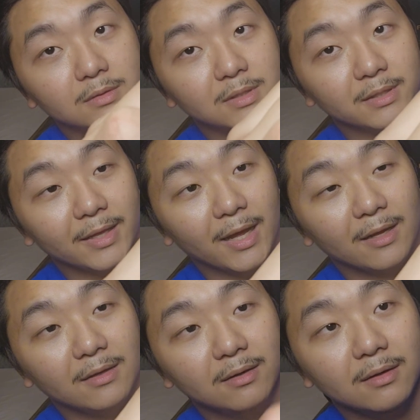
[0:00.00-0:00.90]
just like
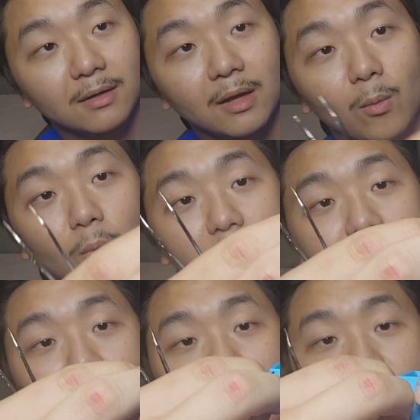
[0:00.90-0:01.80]
that and
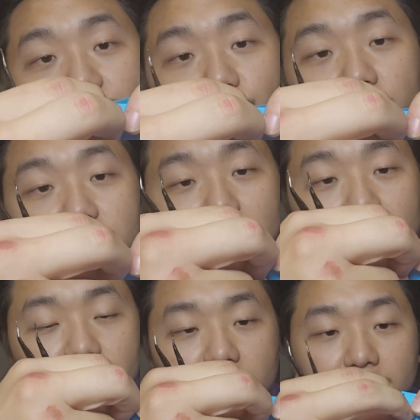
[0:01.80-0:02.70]
once this frees
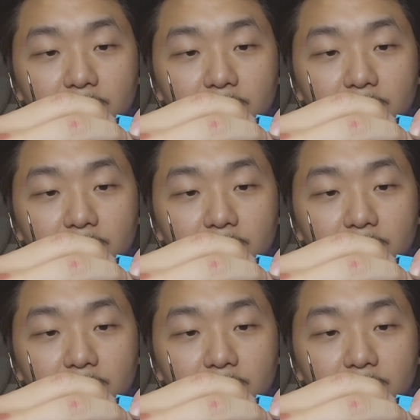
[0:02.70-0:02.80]
off